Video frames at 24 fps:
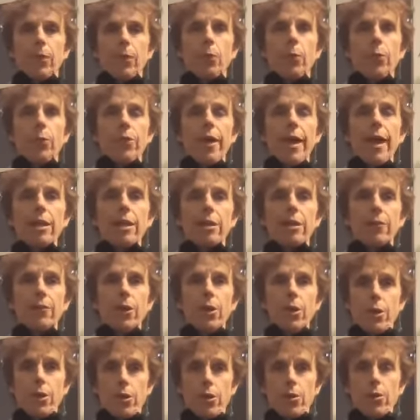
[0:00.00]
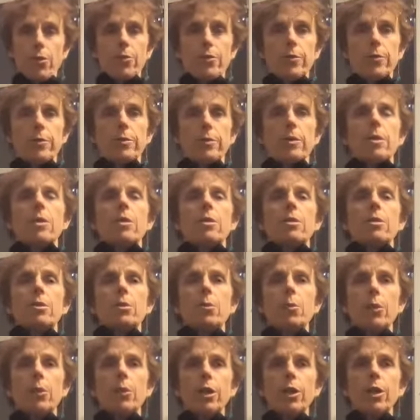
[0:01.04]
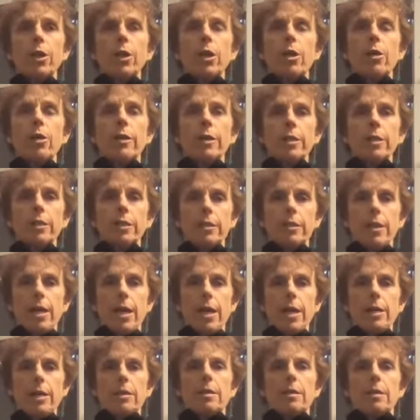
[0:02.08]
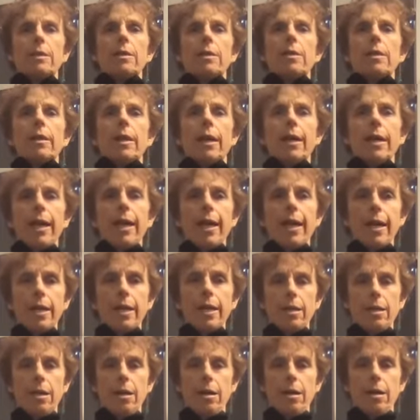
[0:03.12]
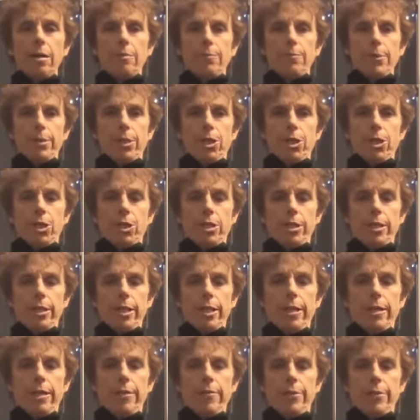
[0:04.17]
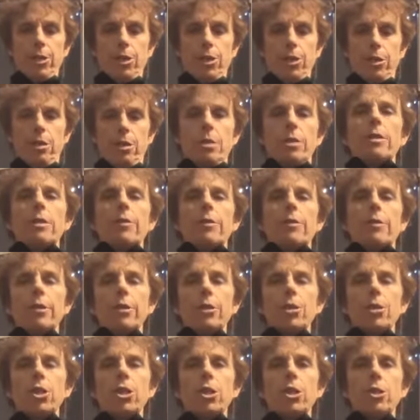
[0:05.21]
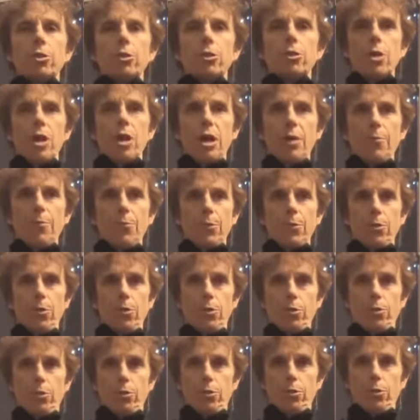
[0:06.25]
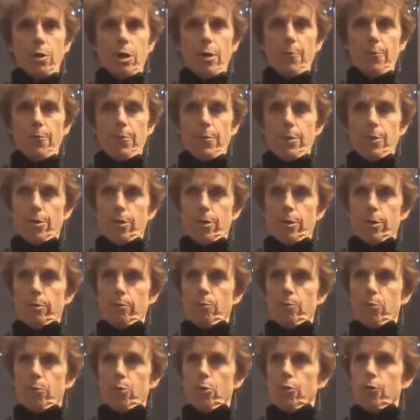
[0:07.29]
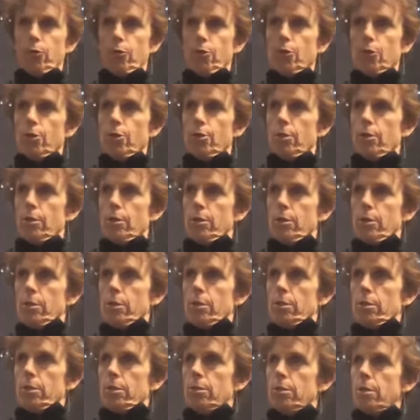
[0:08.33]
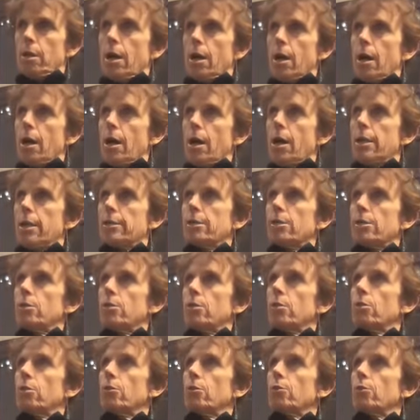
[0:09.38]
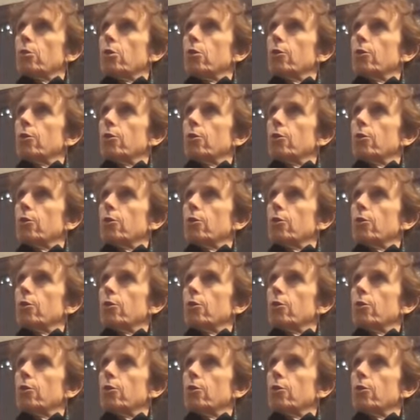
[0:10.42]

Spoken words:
with the end of our nose. So we're going to go into that kind of head nod position again, and the chin will drop, the nose will drop, and then you're going to move your eyes and nose